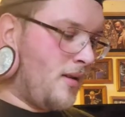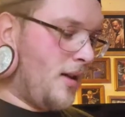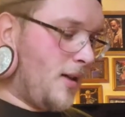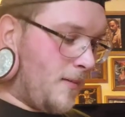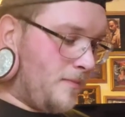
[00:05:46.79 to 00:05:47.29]

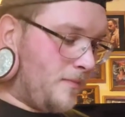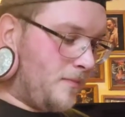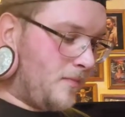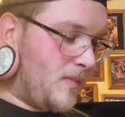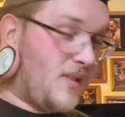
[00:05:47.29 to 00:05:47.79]
Um,
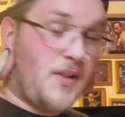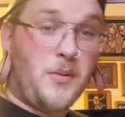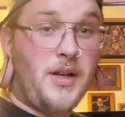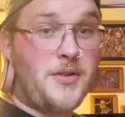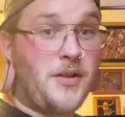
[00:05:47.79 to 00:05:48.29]
Still
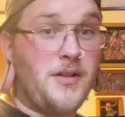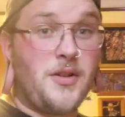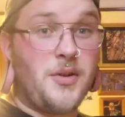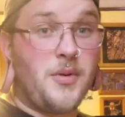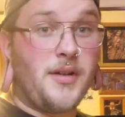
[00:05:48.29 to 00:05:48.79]
watching the
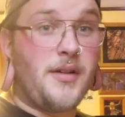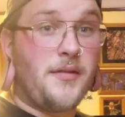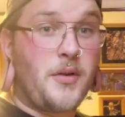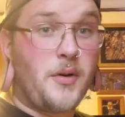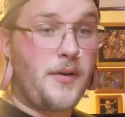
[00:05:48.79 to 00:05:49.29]
new one,
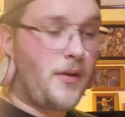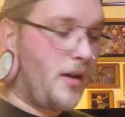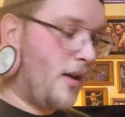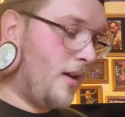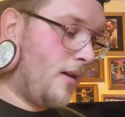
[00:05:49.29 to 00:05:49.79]
of course.
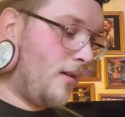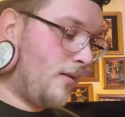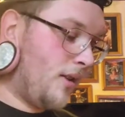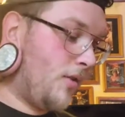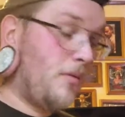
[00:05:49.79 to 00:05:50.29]

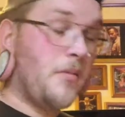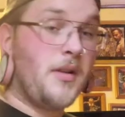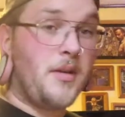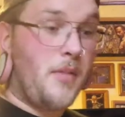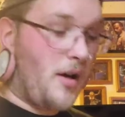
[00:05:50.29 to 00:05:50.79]
I should
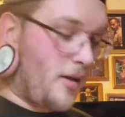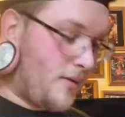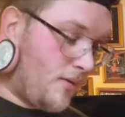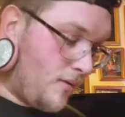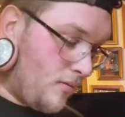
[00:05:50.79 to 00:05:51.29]
reread the manga
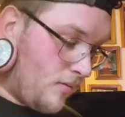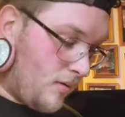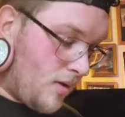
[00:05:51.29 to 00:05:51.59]
too,